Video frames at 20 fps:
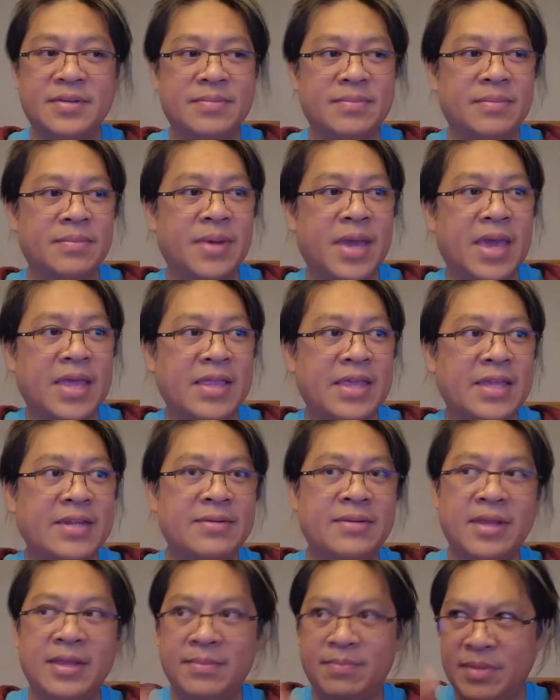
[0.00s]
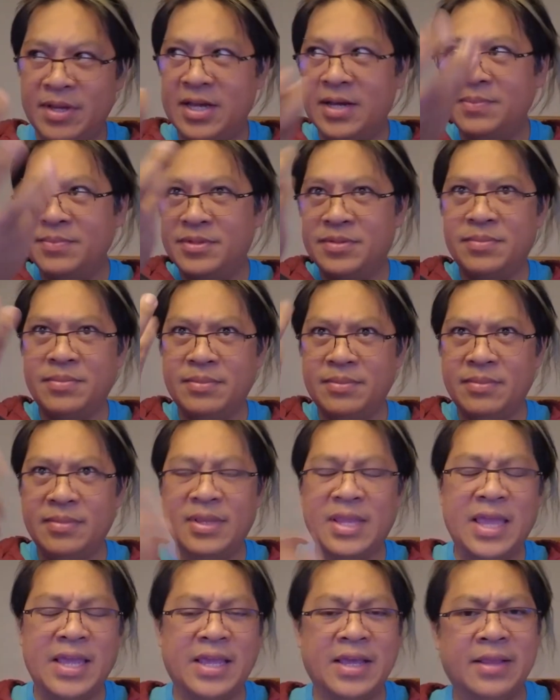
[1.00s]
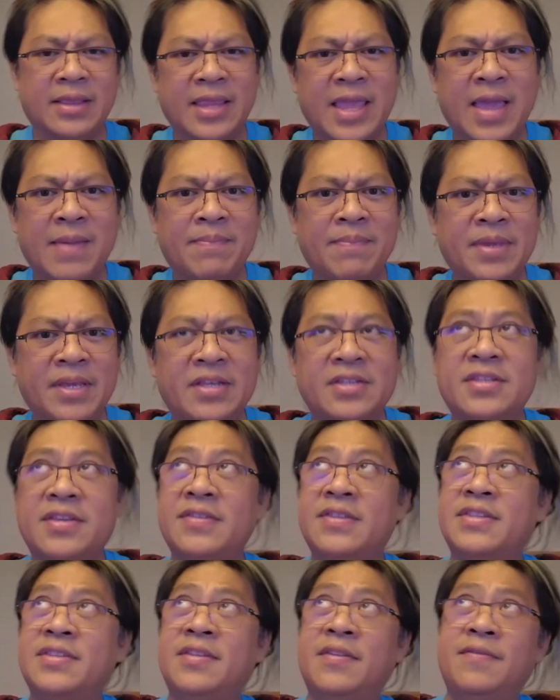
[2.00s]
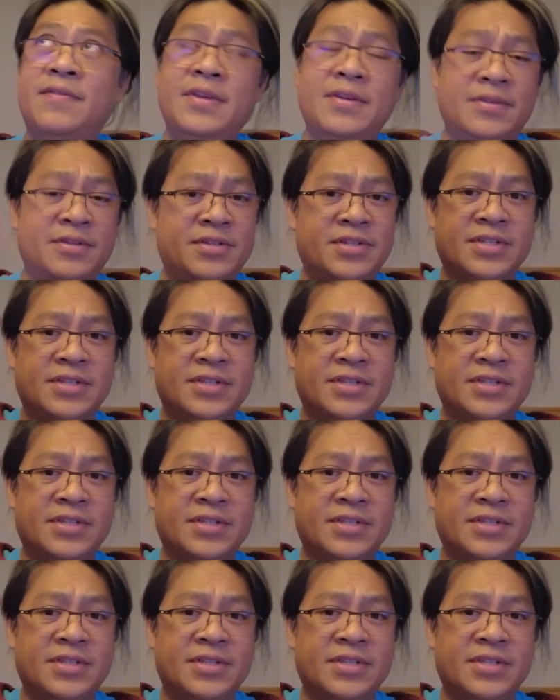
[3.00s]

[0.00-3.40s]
and it becomes like a lamp because it's diffused,